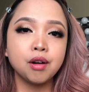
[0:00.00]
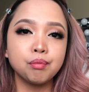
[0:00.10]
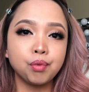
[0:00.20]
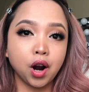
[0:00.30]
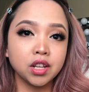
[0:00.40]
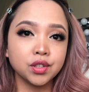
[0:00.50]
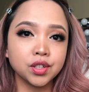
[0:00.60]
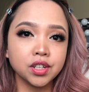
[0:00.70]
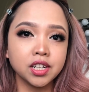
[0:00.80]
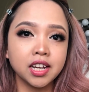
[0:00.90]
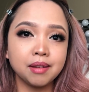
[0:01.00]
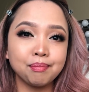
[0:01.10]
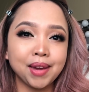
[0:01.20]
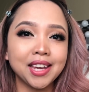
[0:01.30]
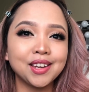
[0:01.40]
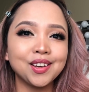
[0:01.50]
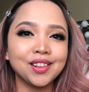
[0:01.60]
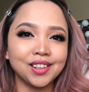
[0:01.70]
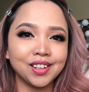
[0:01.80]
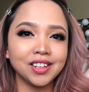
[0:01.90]
Bronzer can make you
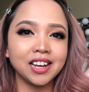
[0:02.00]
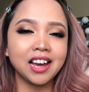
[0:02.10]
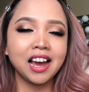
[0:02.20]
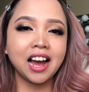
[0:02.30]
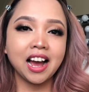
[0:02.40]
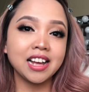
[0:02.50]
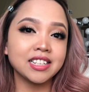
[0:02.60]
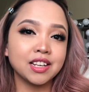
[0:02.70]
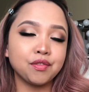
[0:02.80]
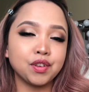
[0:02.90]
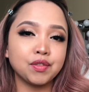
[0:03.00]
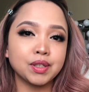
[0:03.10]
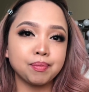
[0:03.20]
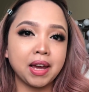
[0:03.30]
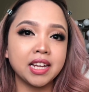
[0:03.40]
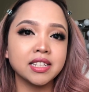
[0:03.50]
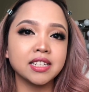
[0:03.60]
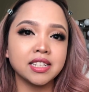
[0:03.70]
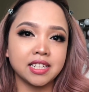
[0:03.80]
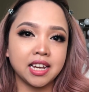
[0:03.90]
look as if you've spent
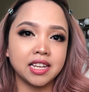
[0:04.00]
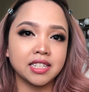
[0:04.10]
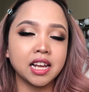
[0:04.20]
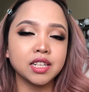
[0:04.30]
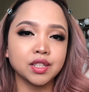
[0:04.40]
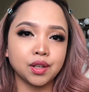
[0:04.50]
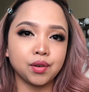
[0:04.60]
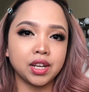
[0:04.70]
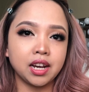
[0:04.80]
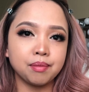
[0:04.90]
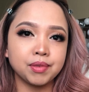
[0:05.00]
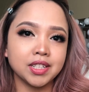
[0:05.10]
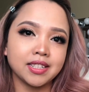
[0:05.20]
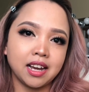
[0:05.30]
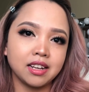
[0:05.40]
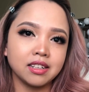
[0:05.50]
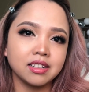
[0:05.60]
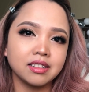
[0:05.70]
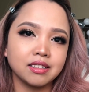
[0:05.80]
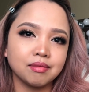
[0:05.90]
the days soaking up the sun.
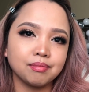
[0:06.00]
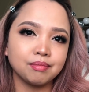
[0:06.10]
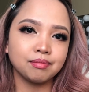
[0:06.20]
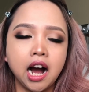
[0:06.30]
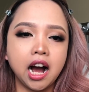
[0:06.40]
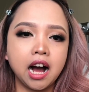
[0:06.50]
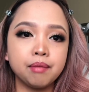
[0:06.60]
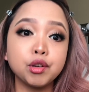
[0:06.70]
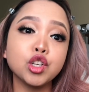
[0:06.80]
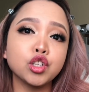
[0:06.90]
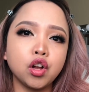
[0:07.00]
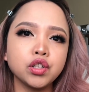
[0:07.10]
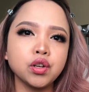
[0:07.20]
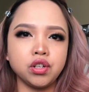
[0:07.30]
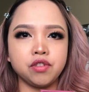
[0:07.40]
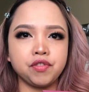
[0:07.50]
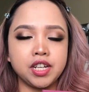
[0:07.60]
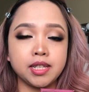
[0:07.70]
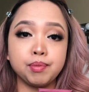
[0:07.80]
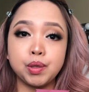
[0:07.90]
There's also a
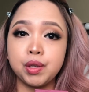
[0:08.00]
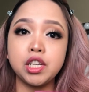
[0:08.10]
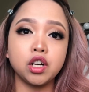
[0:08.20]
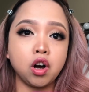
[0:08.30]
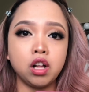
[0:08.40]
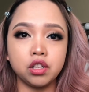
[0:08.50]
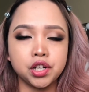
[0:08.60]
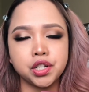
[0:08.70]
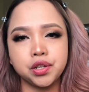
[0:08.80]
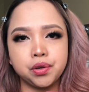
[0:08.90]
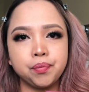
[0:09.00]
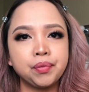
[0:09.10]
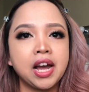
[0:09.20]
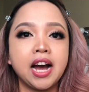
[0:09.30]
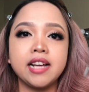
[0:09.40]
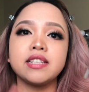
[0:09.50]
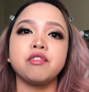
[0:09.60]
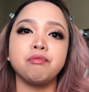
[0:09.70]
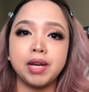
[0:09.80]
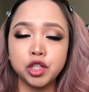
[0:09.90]
difference between the color too. As
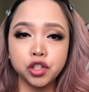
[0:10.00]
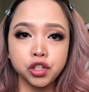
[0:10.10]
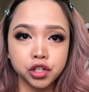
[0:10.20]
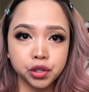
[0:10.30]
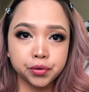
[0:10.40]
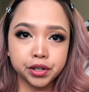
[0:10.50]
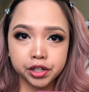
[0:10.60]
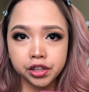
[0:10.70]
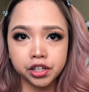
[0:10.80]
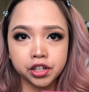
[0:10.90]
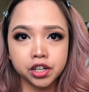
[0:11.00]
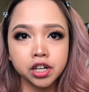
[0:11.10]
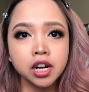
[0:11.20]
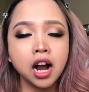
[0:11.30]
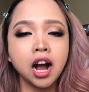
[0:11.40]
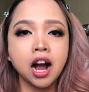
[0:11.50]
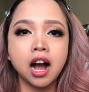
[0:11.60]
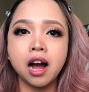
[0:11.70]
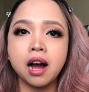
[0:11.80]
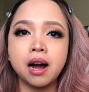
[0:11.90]
I've mentioned to you earlier,
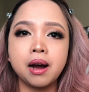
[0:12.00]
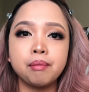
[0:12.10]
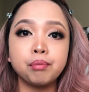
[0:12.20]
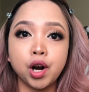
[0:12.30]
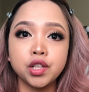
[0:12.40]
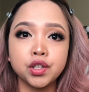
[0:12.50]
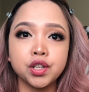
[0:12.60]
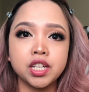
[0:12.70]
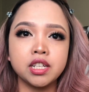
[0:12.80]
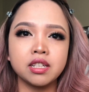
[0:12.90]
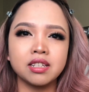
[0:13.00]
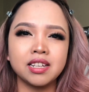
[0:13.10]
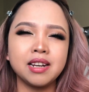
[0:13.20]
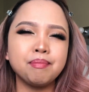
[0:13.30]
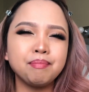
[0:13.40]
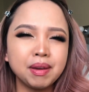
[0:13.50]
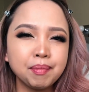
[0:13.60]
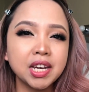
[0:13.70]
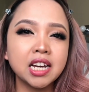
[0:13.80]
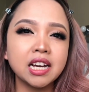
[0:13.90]
bronzer is gonna
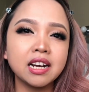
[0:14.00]
mimic